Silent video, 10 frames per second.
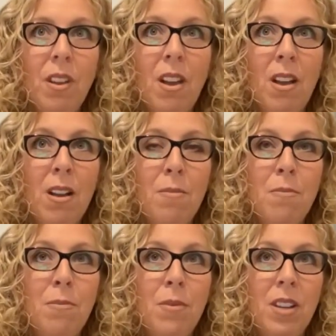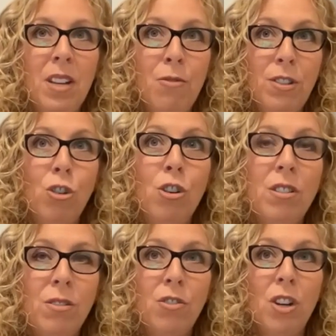in
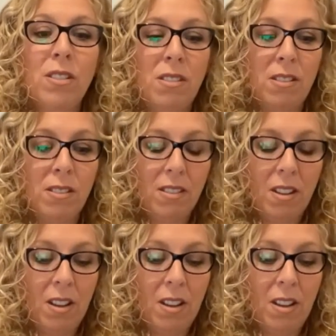restorative justice